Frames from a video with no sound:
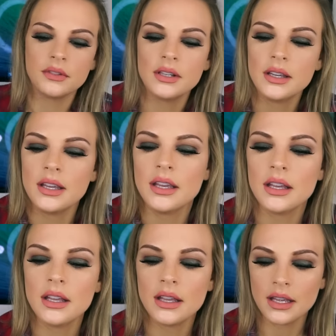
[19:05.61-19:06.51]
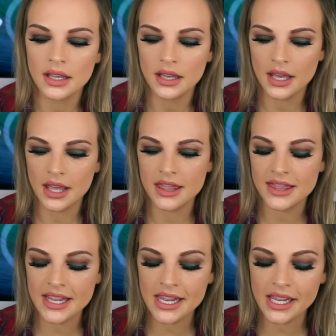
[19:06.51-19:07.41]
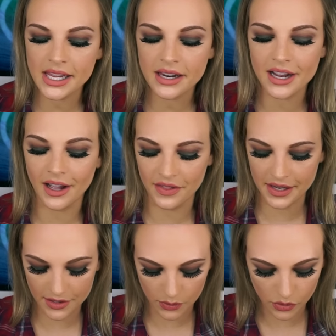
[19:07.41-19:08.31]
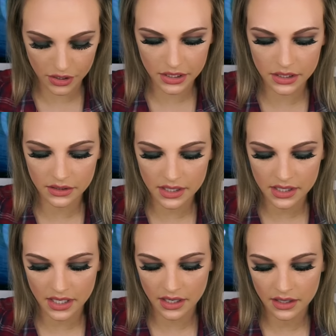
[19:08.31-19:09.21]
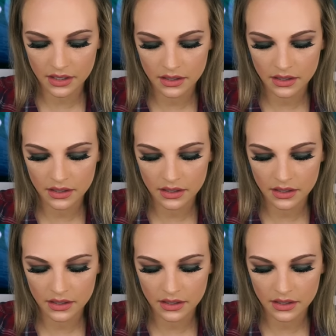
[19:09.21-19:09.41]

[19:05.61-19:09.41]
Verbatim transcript: And then I got this one. Let's see.